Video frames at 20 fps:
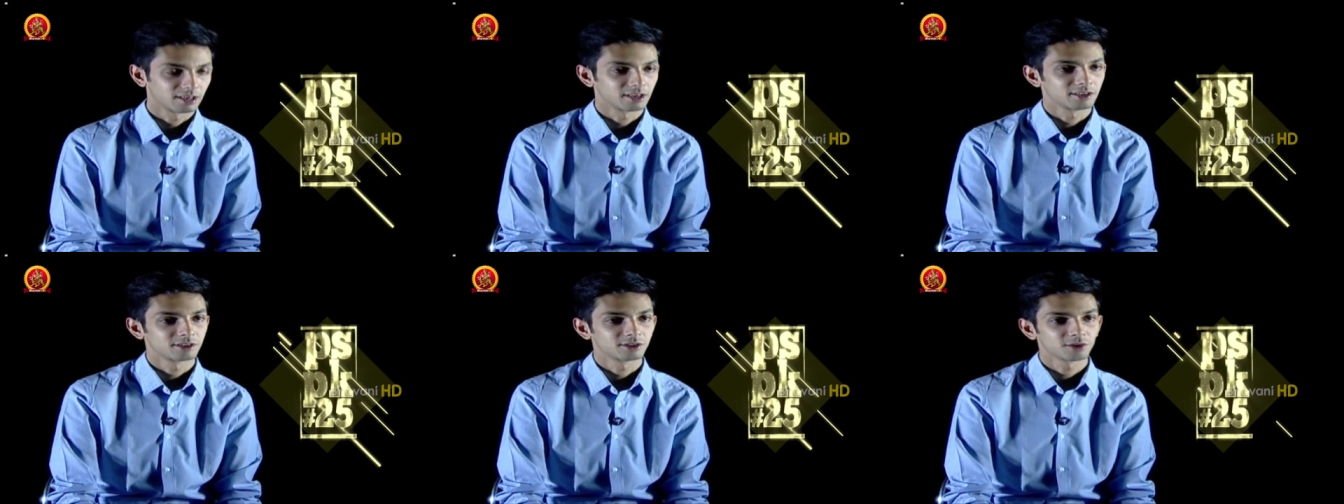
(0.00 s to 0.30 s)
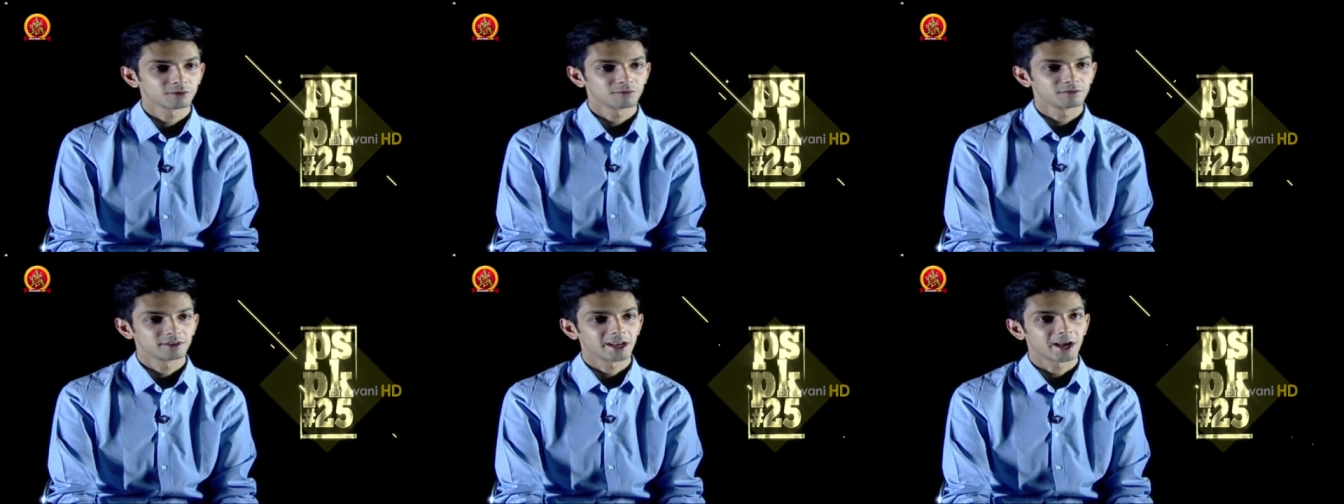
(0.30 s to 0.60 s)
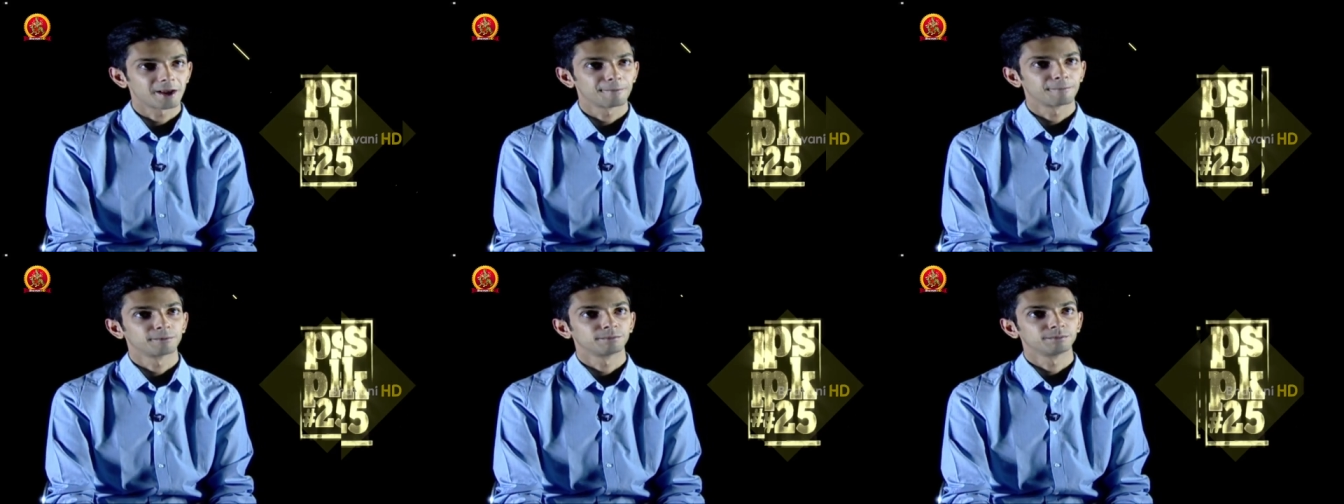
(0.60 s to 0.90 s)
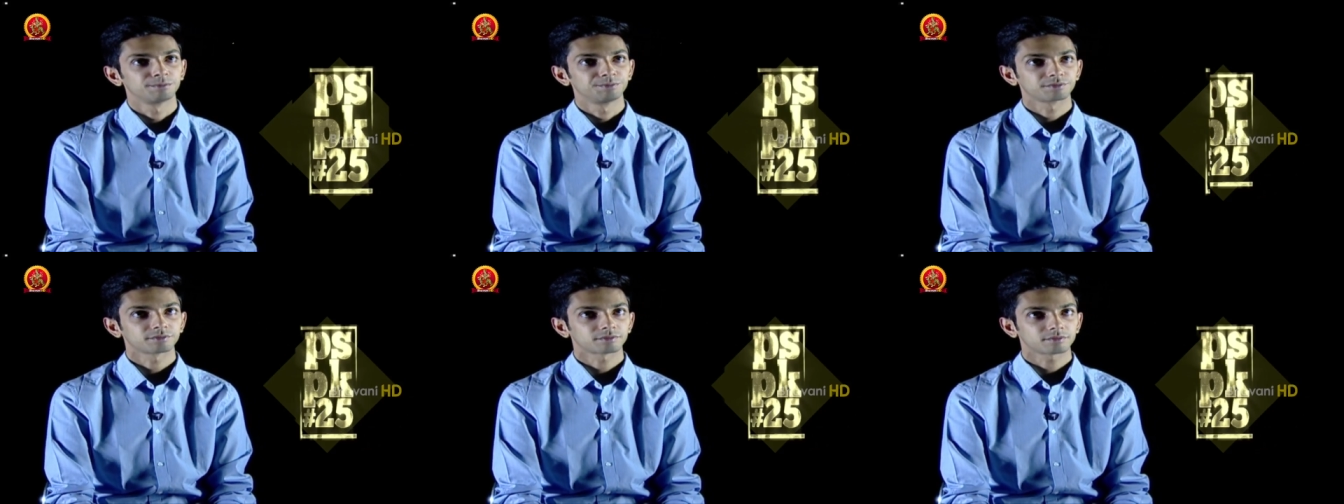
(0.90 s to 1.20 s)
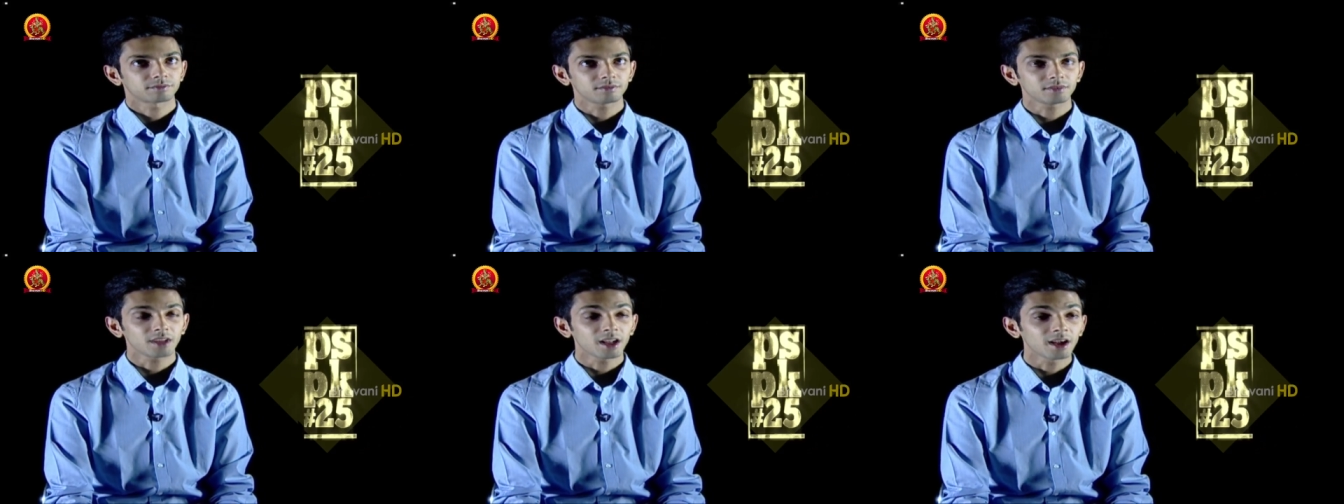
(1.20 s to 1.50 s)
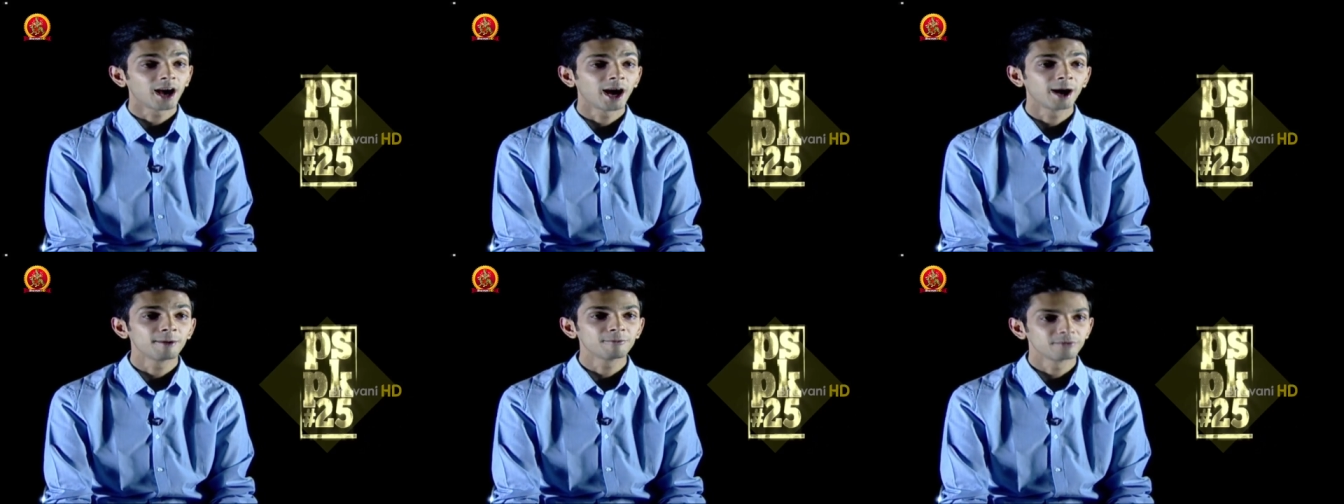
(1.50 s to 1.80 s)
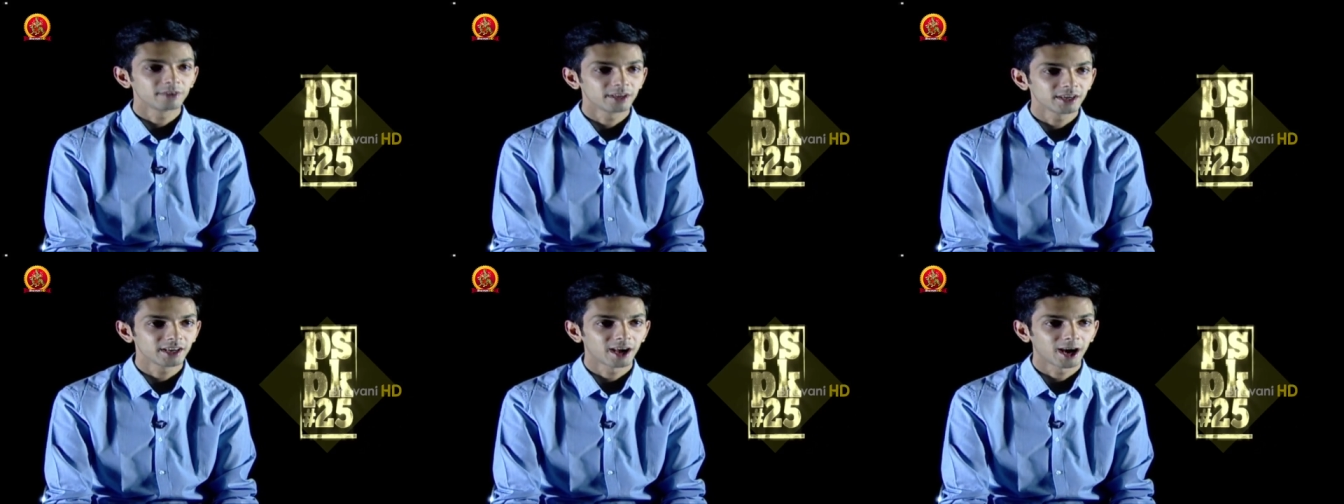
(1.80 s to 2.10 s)
rest of the album, I'm
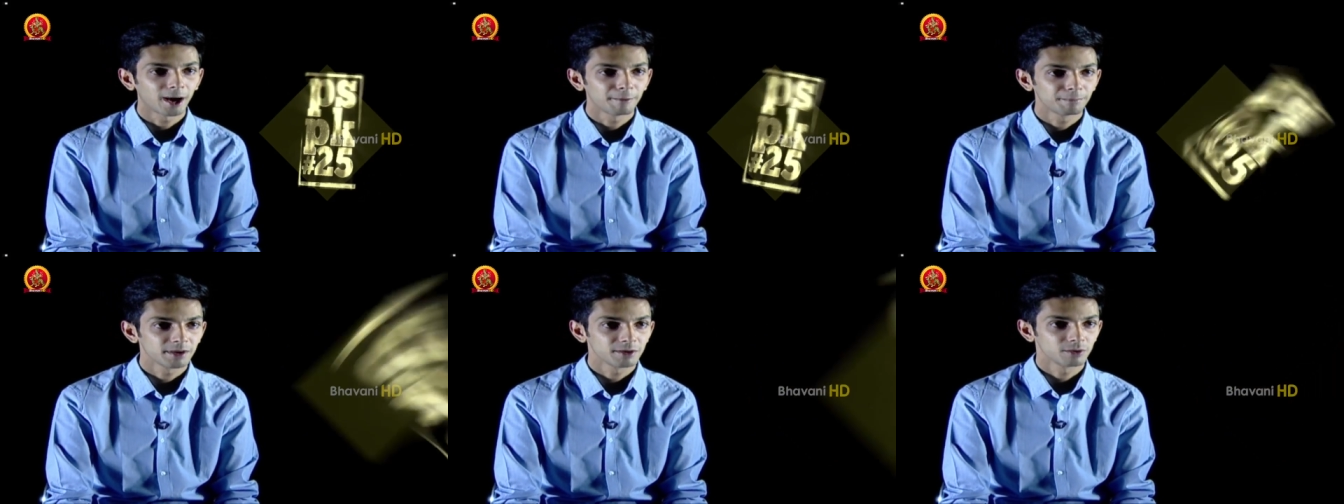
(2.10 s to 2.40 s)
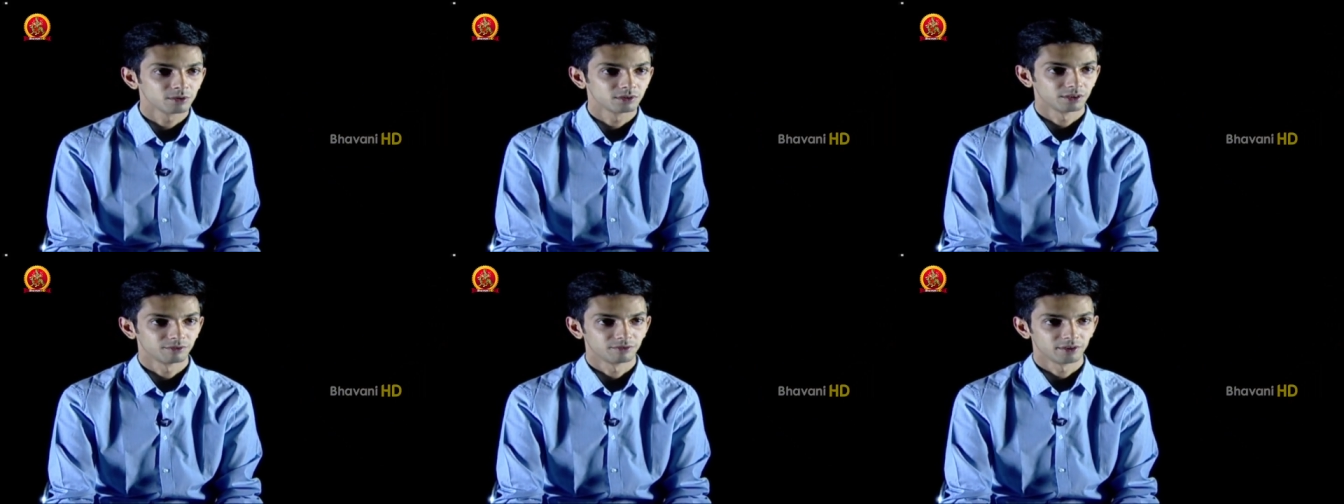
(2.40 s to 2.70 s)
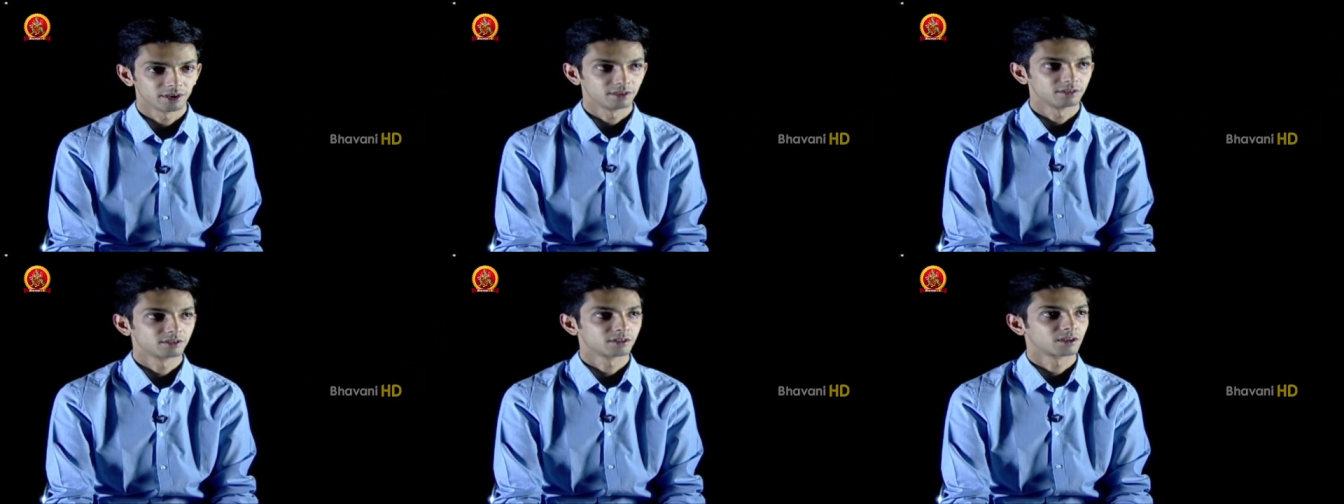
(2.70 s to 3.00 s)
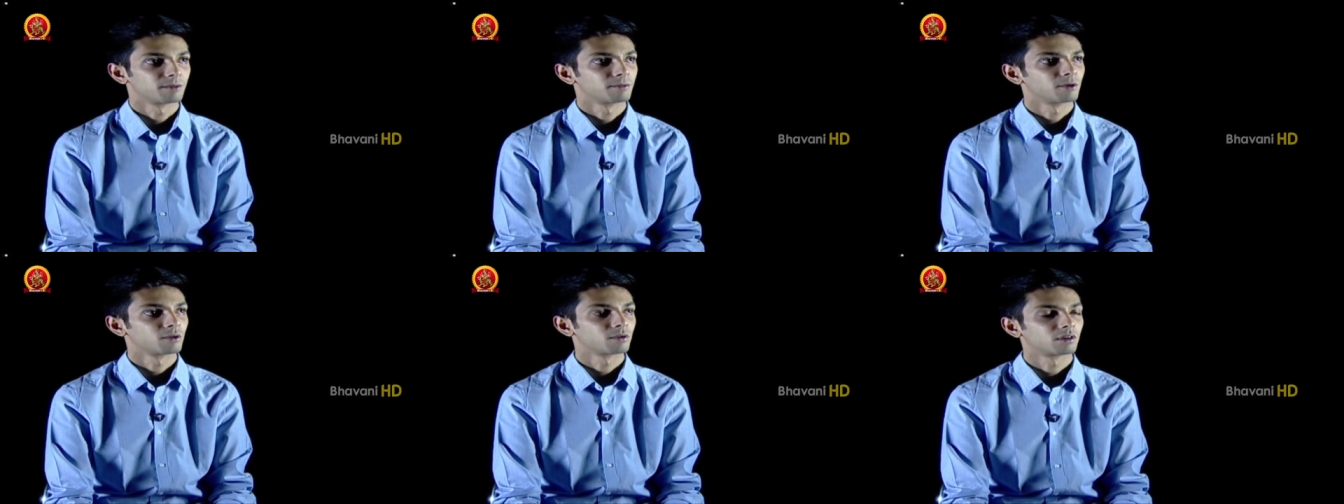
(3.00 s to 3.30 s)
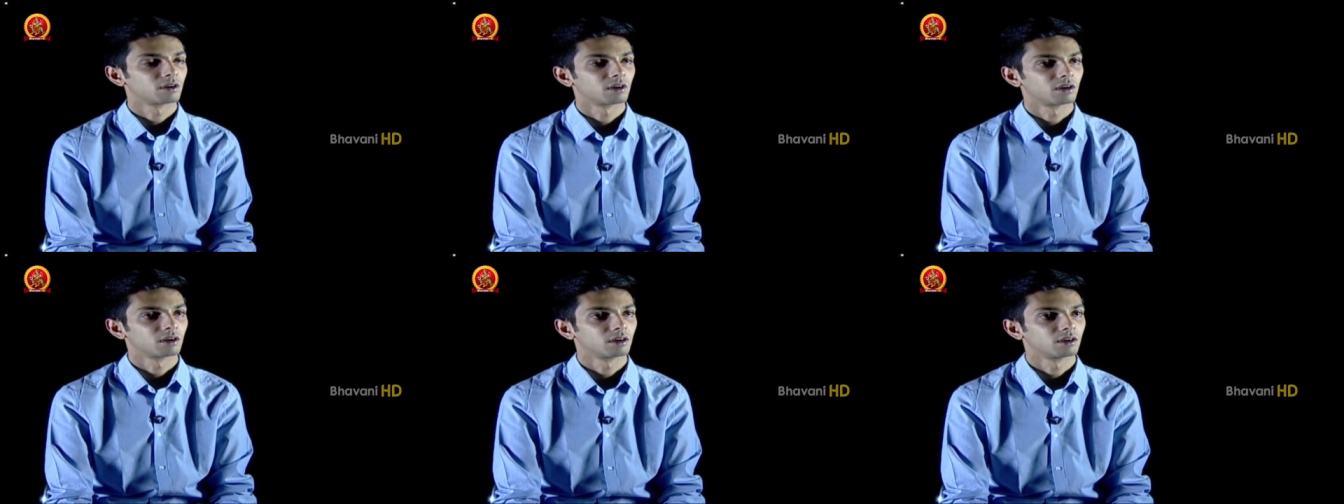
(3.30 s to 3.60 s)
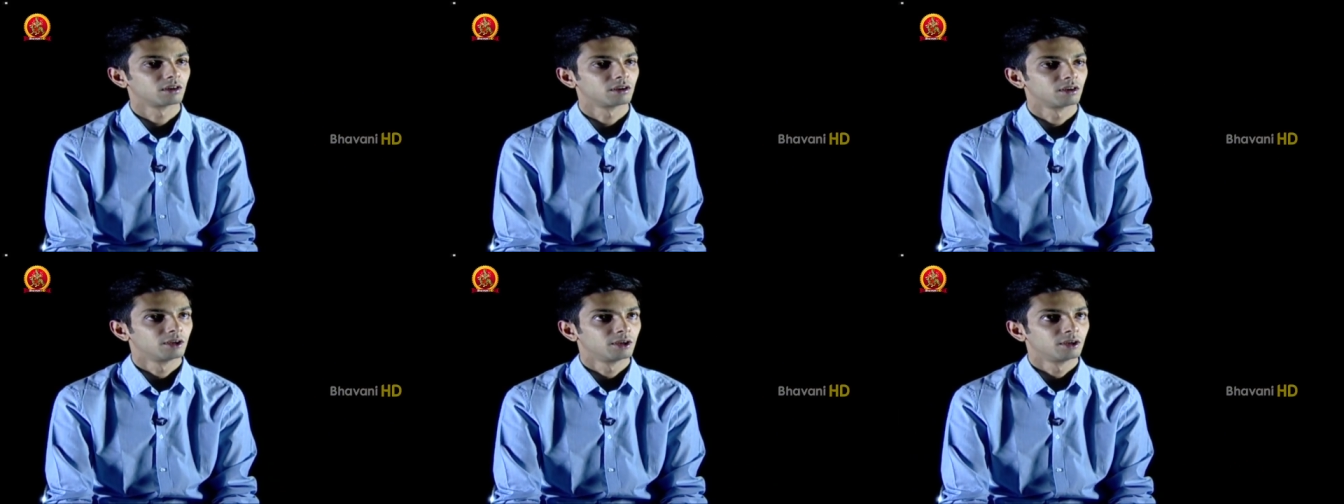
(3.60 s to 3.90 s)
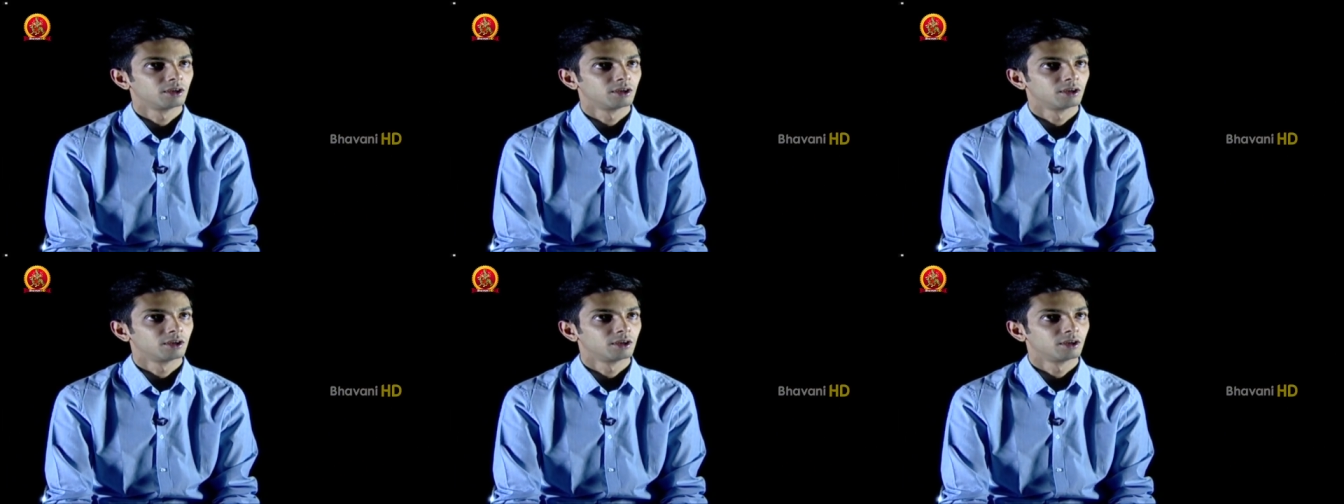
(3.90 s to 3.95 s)
very happy with the way it's come out.